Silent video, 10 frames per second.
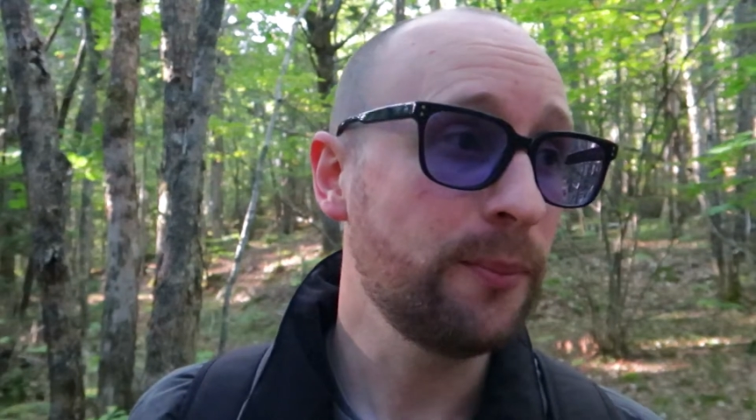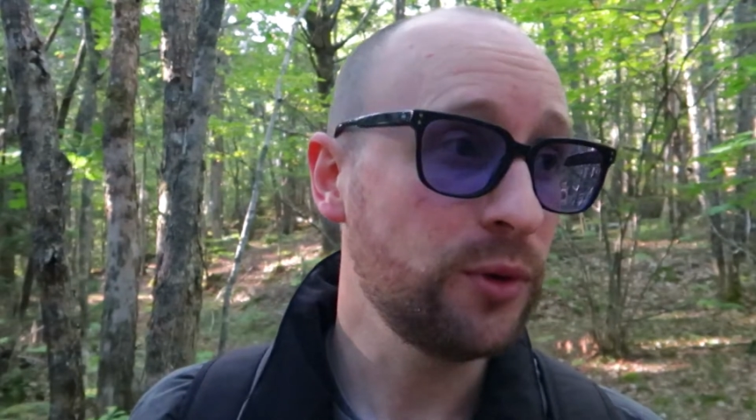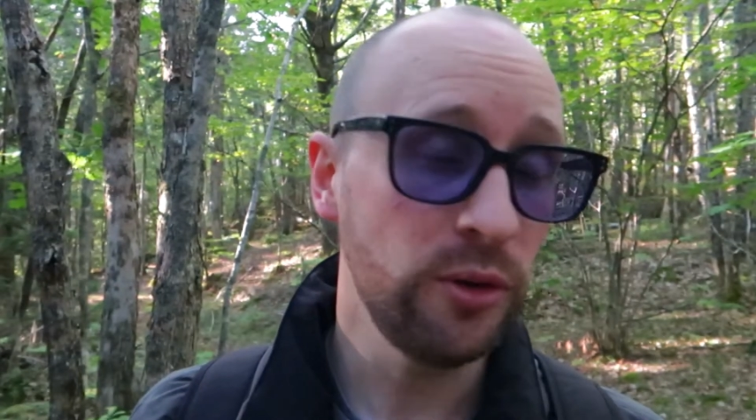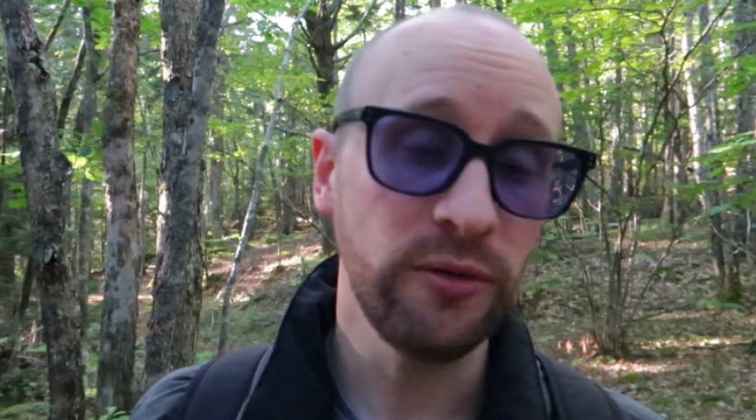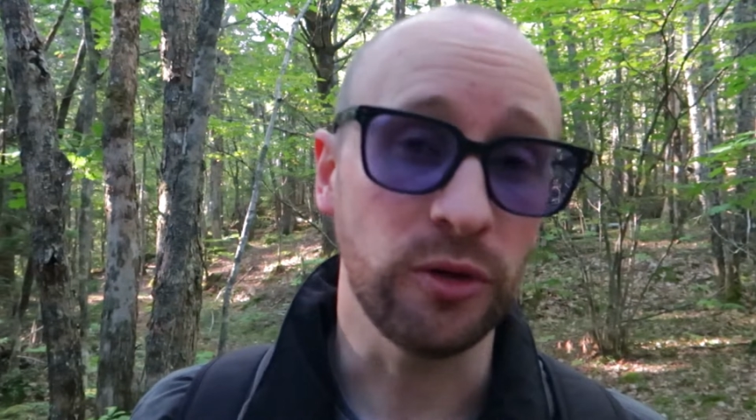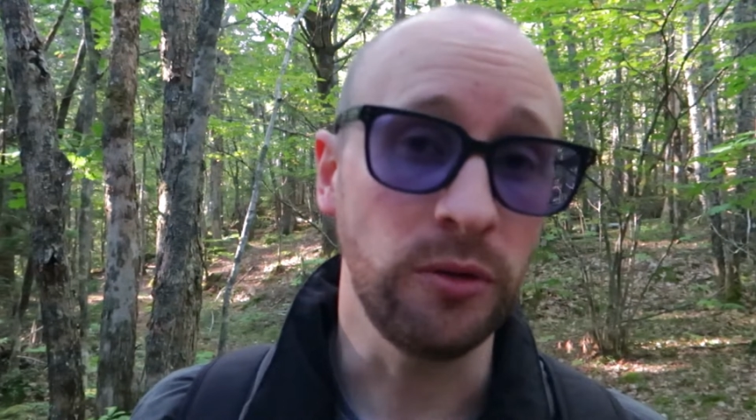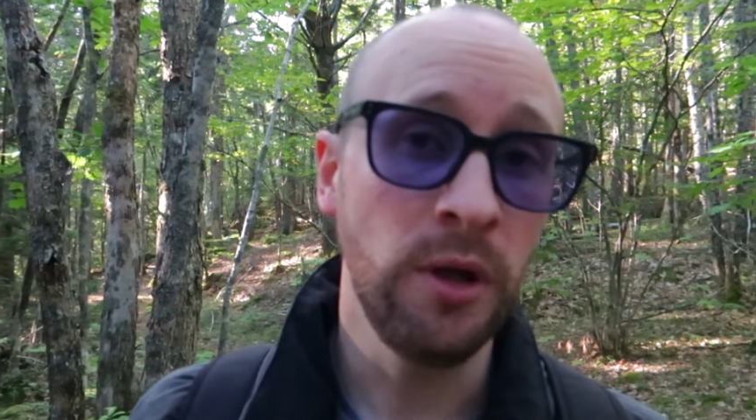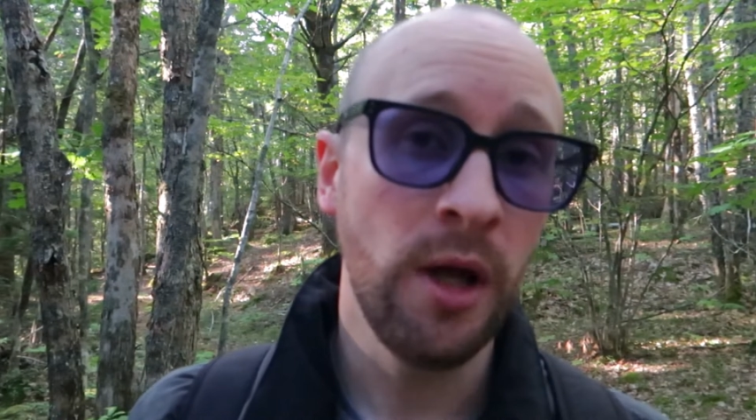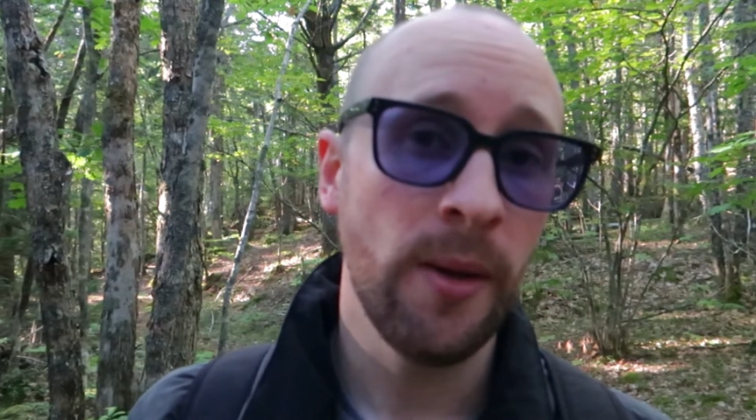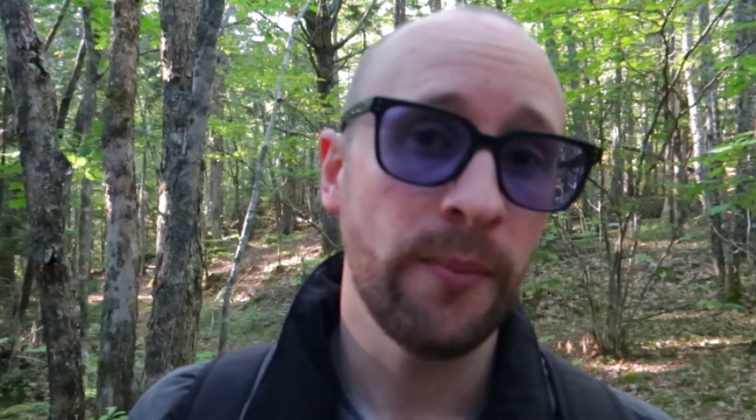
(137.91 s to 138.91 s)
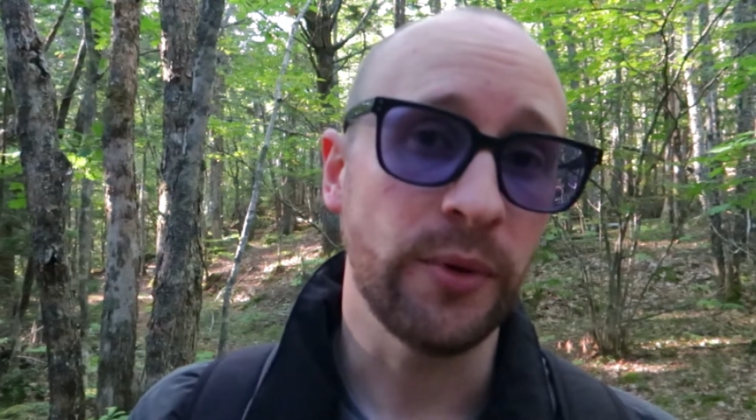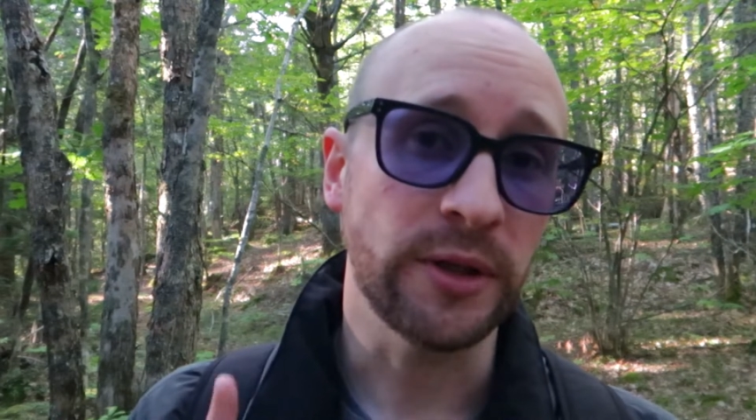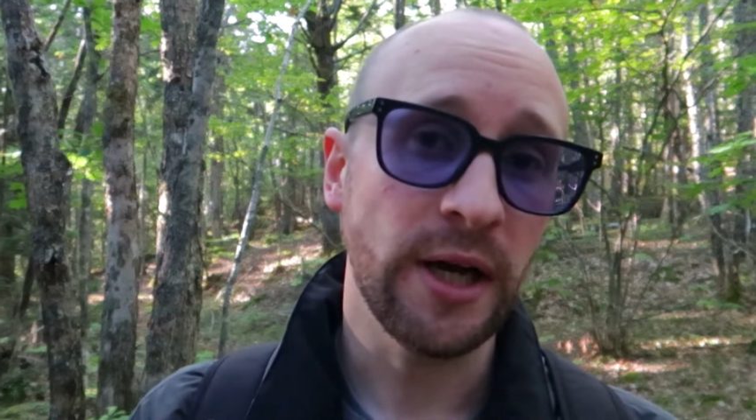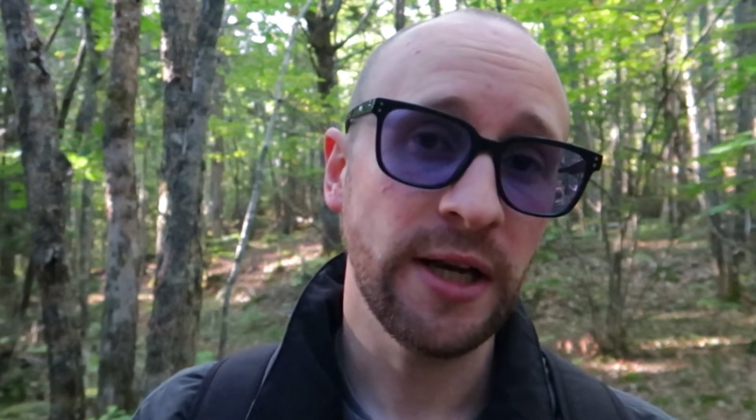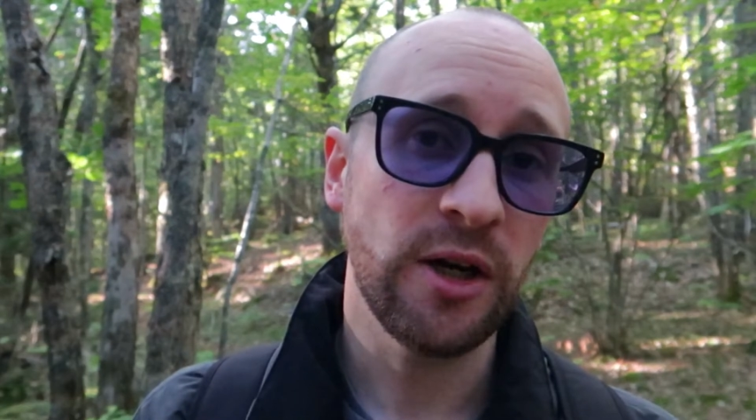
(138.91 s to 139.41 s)
Beautiful,
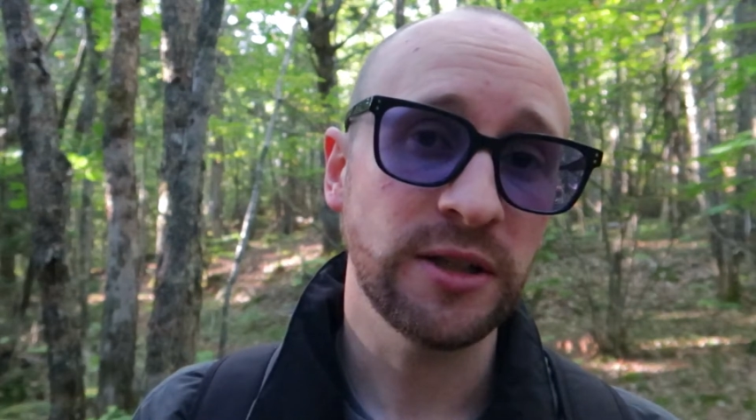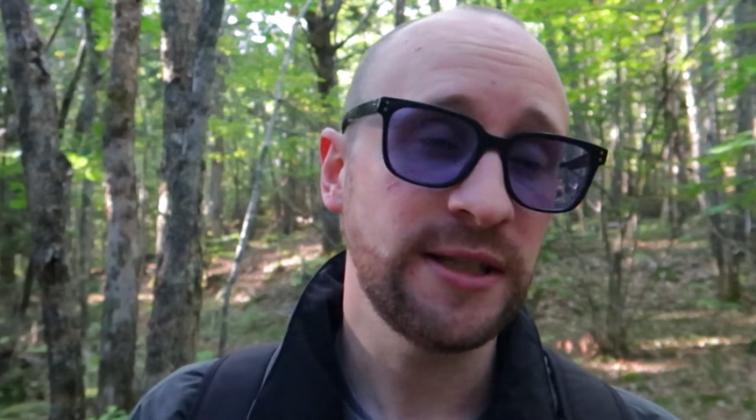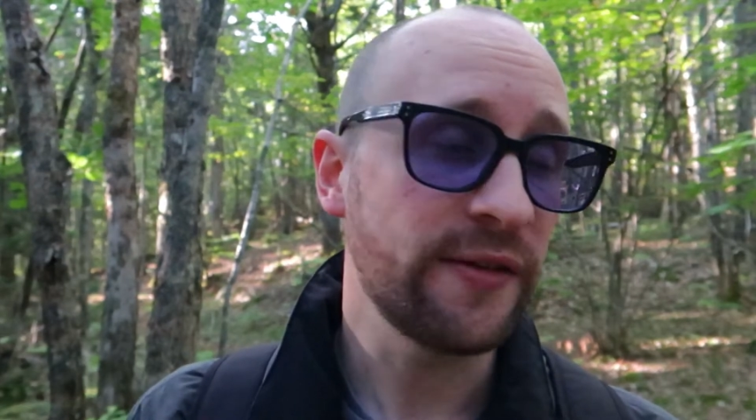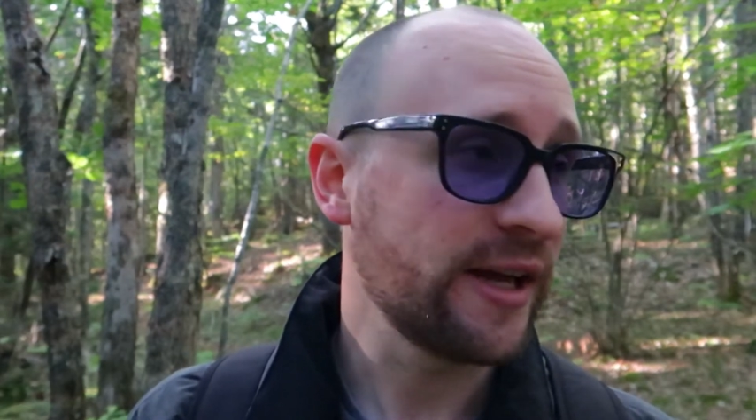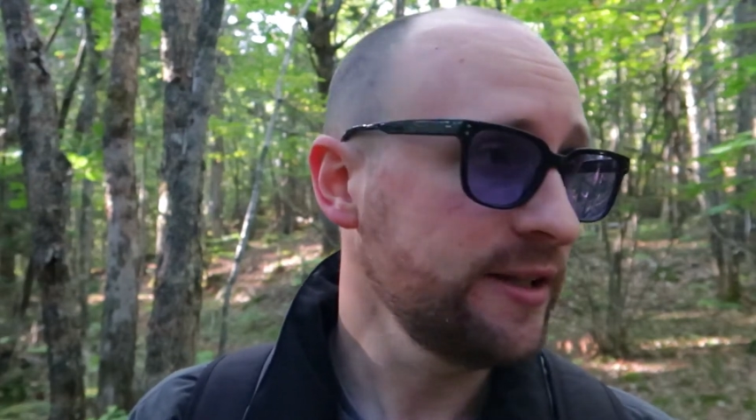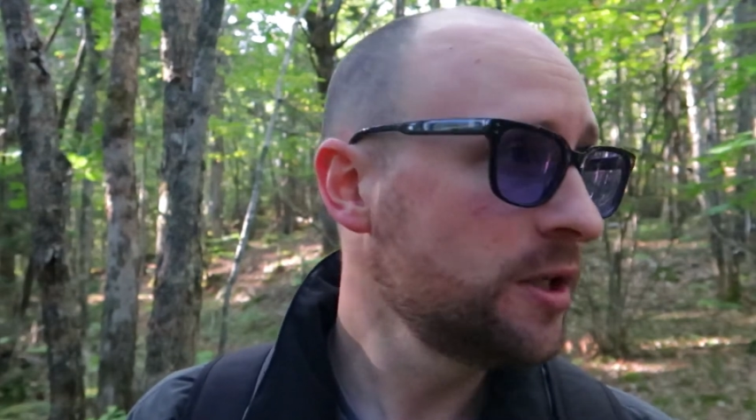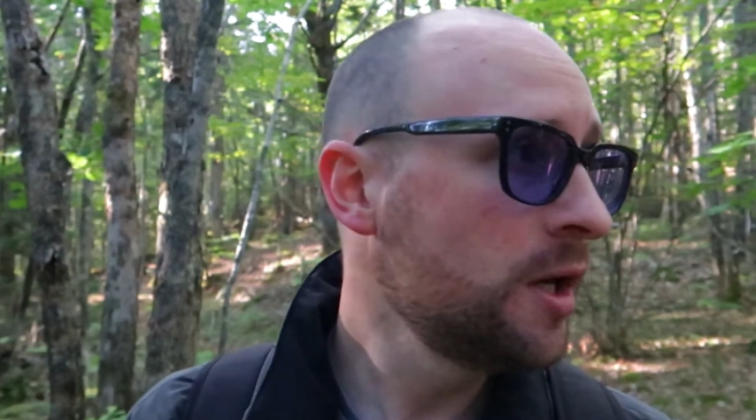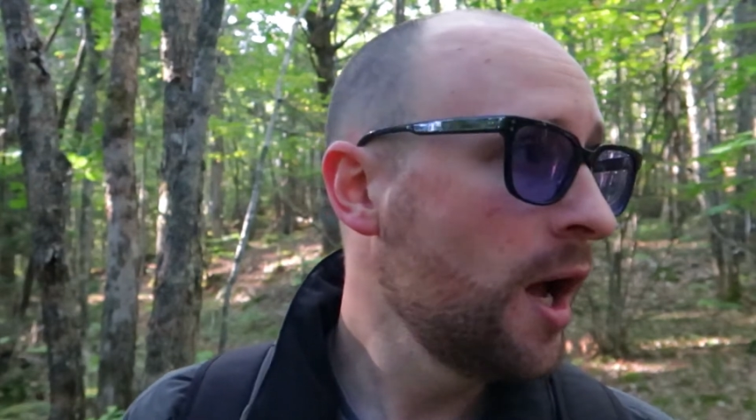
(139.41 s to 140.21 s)
but kind of hard to navigate.